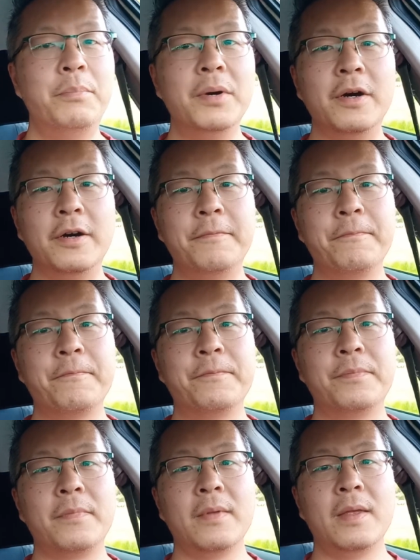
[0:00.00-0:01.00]
but
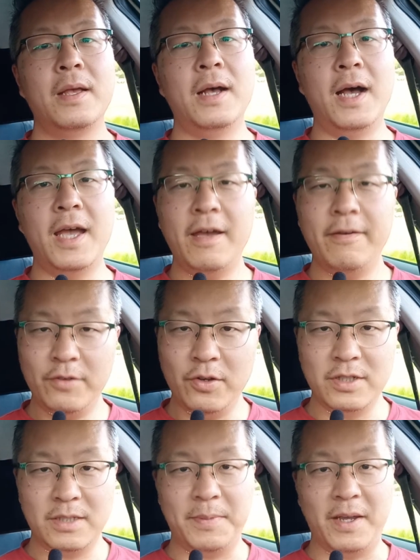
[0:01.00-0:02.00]
I have
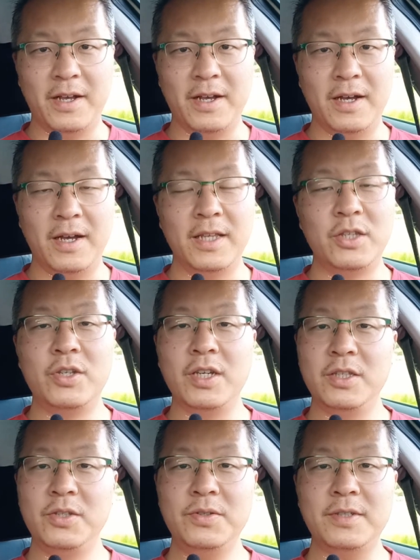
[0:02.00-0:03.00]
got a spare car and you
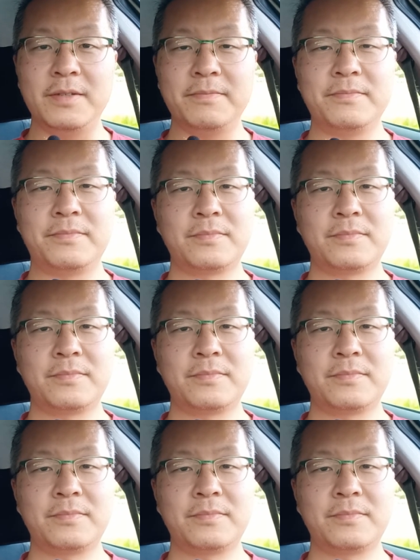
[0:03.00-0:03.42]
can use it,